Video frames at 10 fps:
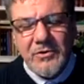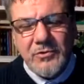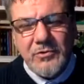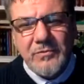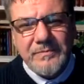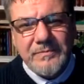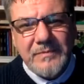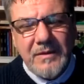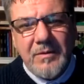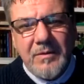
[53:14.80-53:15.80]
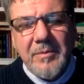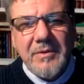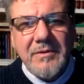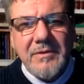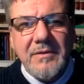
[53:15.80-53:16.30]
true. I
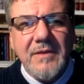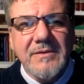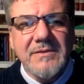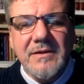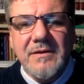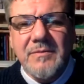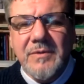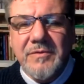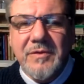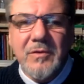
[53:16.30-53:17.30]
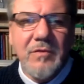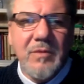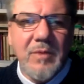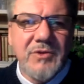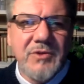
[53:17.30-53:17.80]
mean, that's, but thank you very
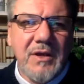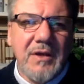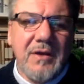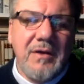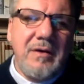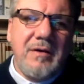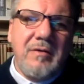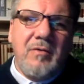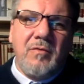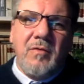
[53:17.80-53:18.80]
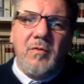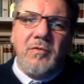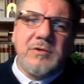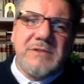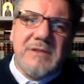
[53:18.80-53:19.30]
much. Of
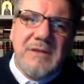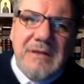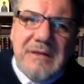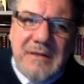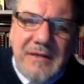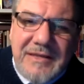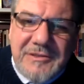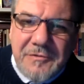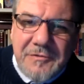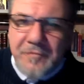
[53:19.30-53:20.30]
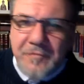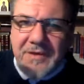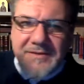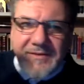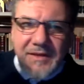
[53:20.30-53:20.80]
course, his
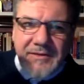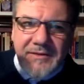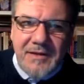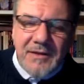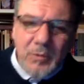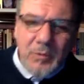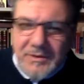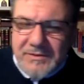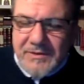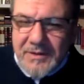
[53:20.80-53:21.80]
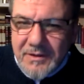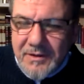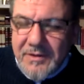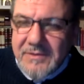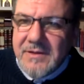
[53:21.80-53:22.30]
physics, in other words,
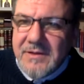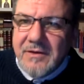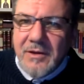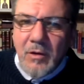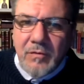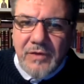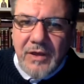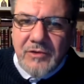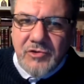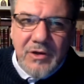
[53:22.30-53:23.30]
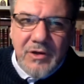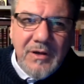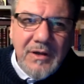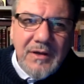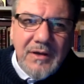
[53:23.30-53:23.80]
his idea of nature
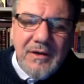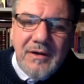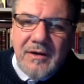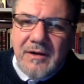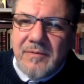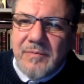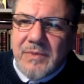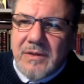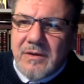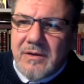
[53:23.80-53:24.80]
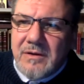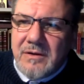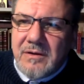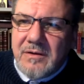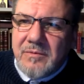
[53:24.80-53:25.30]

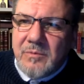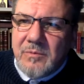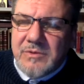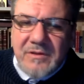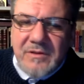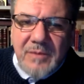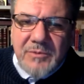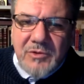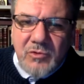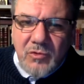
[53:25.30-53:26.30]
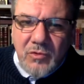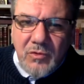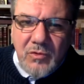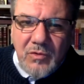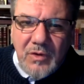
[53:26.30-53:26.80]
was indebted
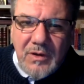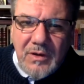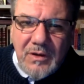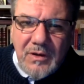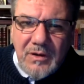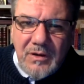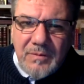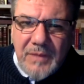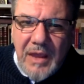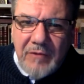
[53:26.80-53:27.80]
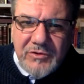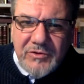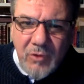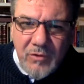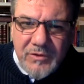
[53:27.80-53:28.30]
to
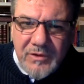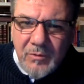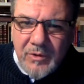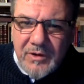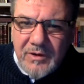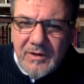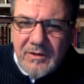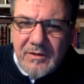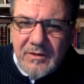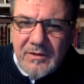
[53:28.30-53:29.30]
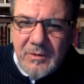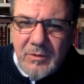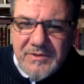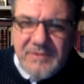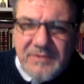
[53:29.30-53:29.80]
Aristotle, where there
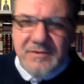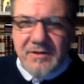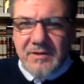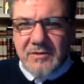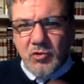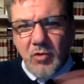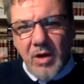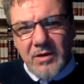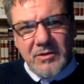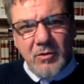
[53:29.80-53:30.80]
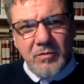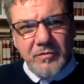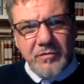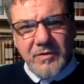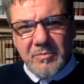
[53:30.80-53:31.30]
was this duality
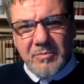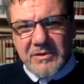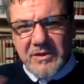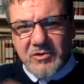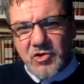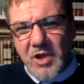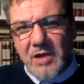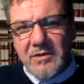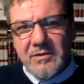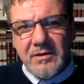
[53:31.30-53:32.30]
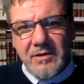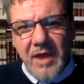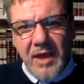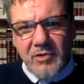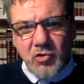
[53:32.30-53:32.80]
of potentiality and
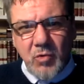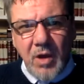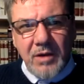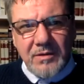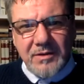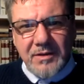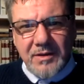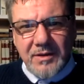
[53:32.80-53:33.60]
actuality,